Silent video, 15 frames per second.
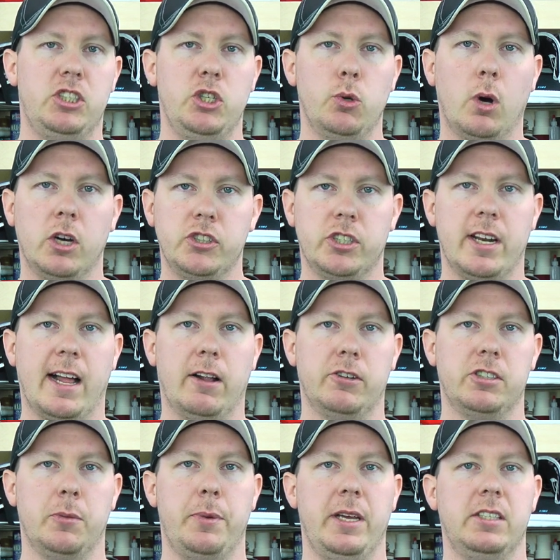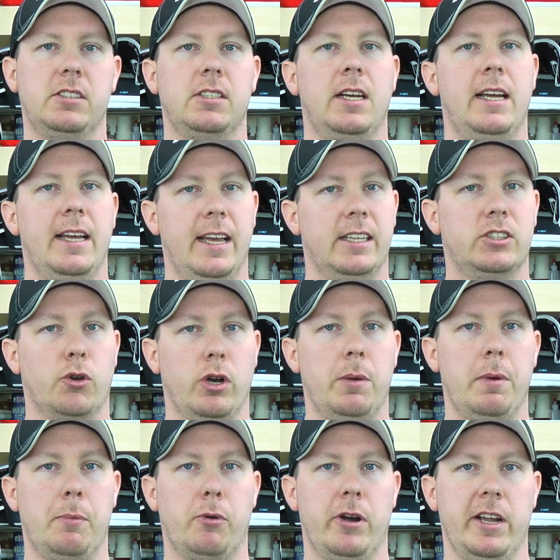$200 a piece, it's going
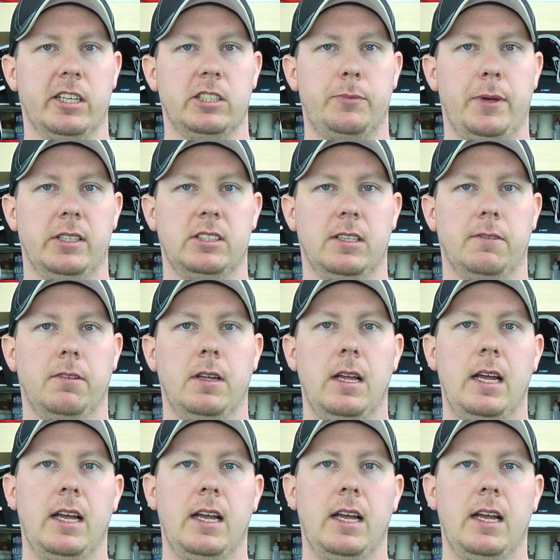to be pretty expensive.